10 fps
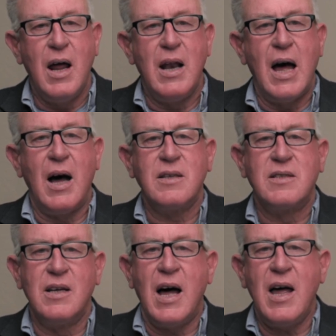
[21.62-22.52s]
Now,
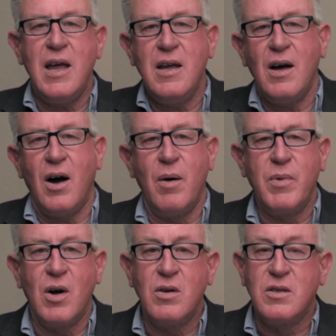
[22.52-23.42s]
today I'm
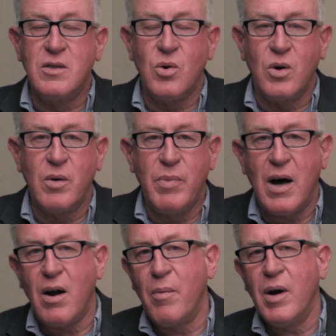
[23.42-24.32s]
going
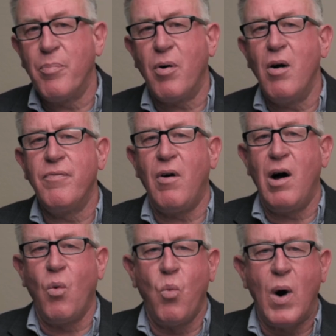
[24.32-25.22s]
to
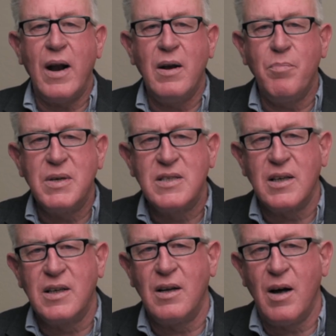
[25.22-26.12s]
profile one
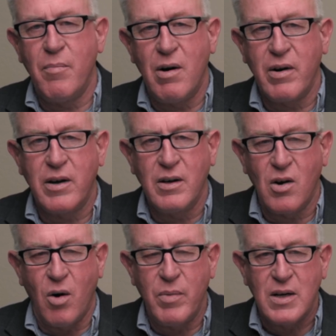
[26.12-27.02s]
particular American
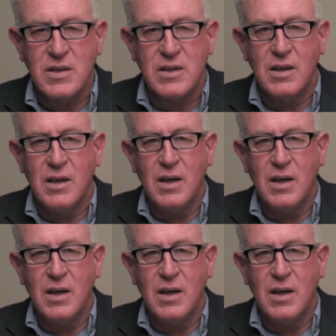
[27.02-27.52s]
communist.